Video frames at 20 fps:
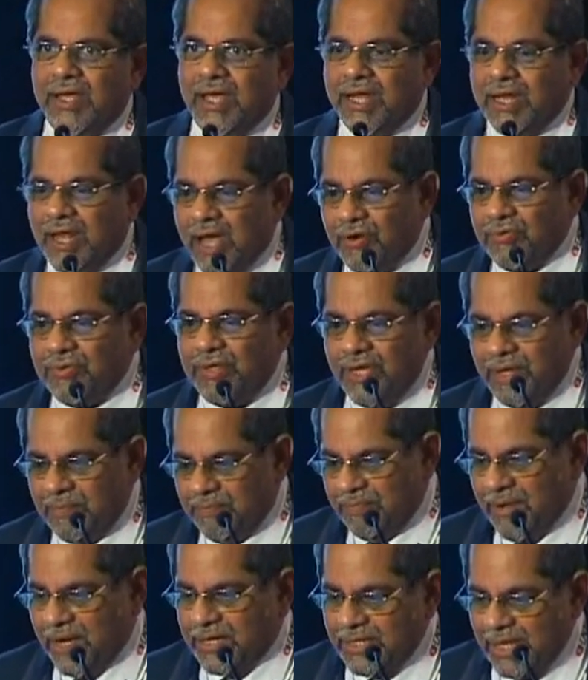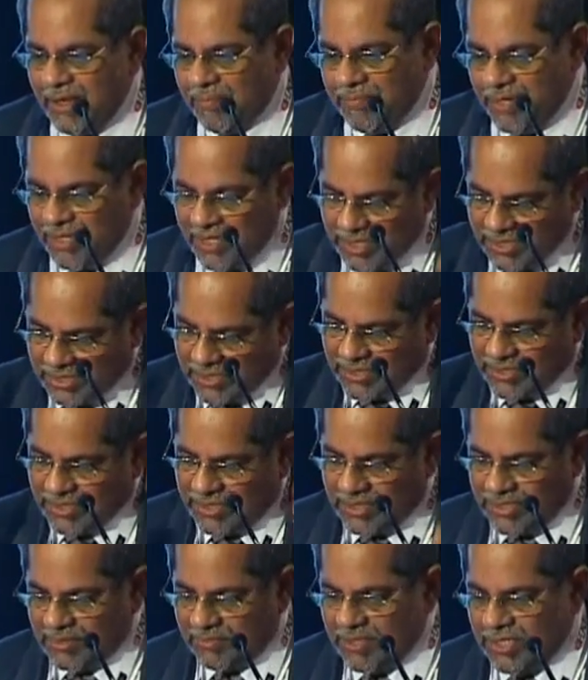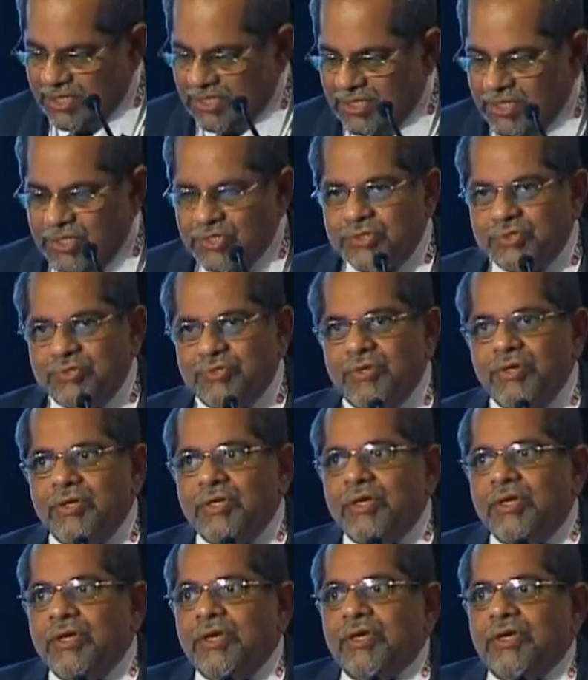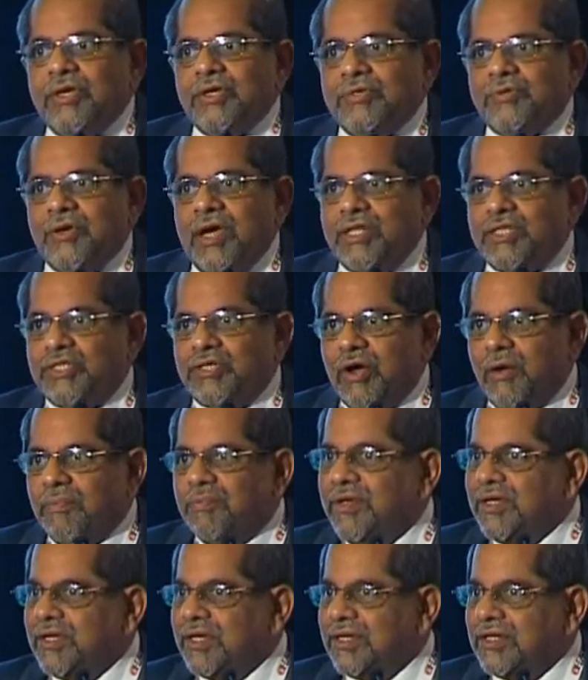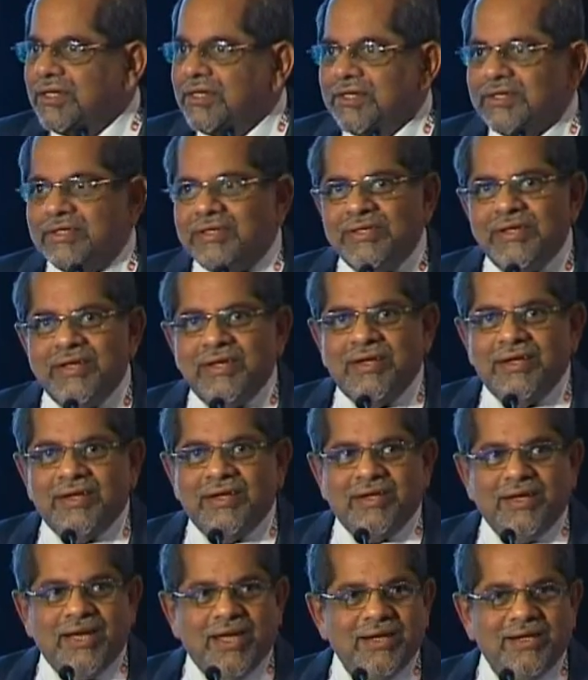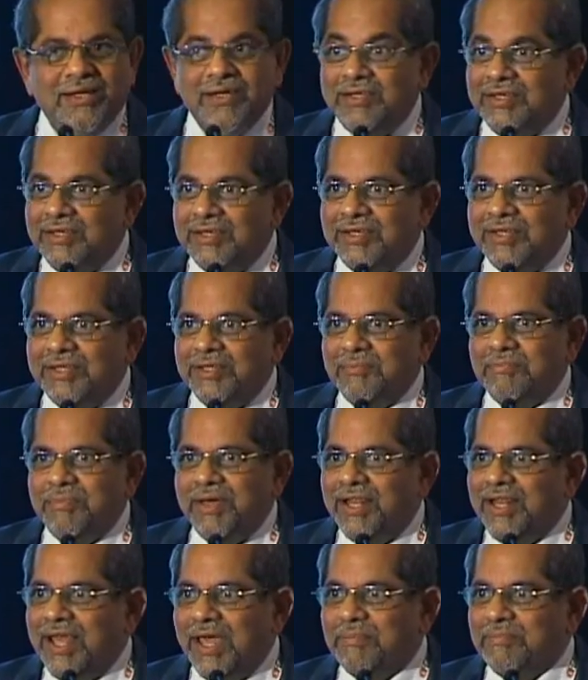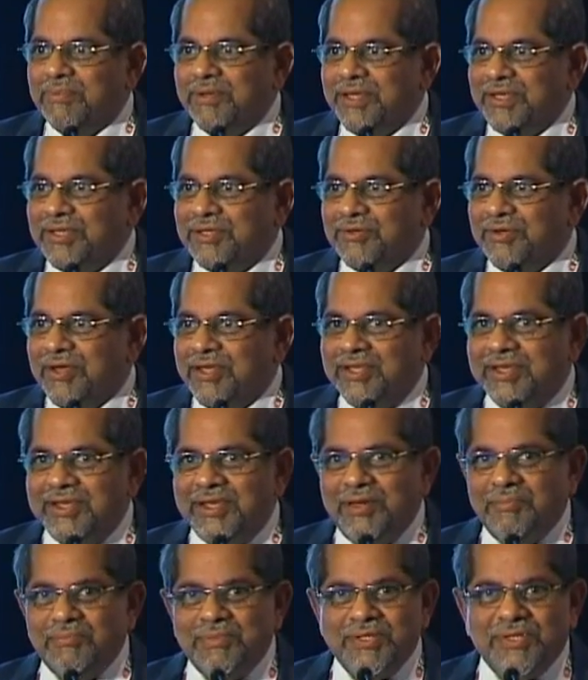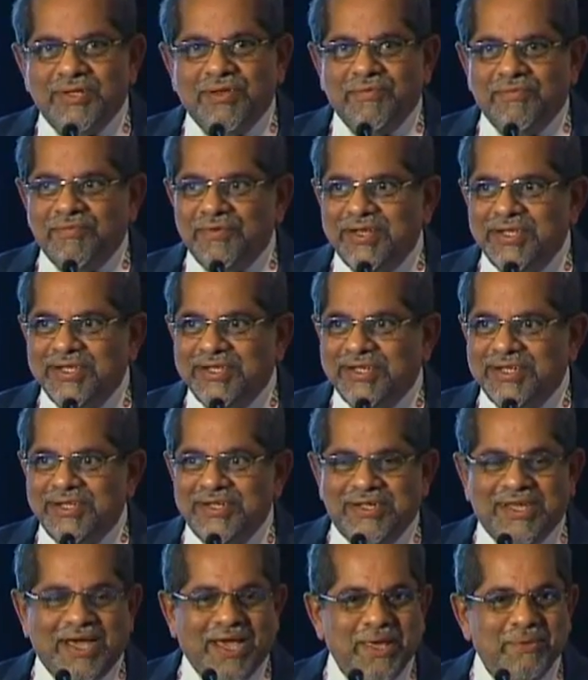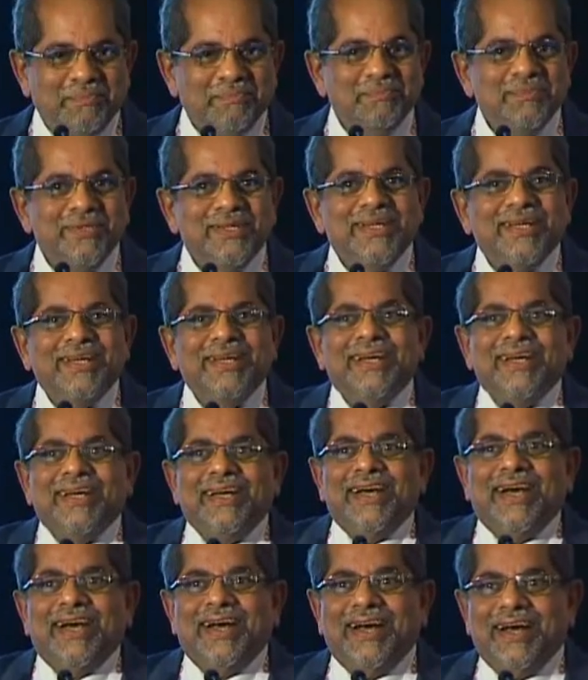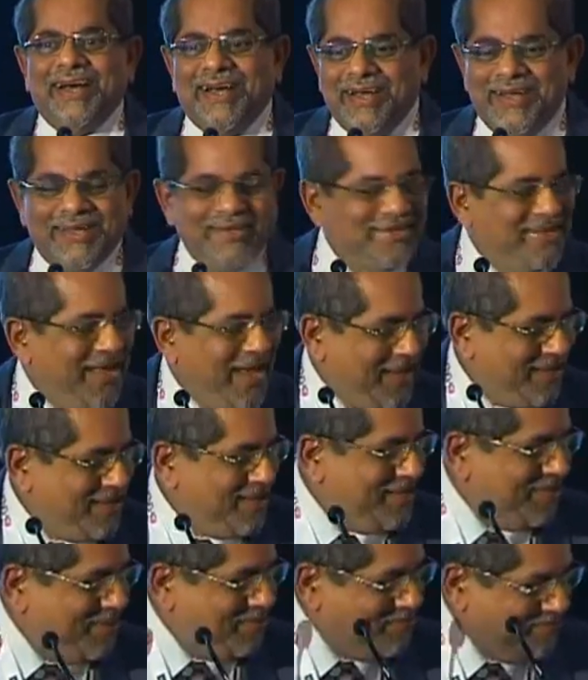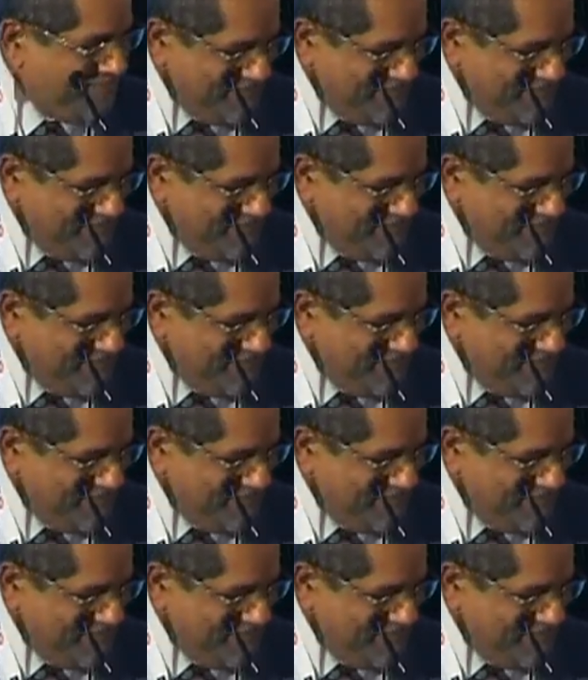and how they impact the applications is a major issue. So I'll stop here. I didn't hear any bell happening, so I think I must have finished in time. Thanks.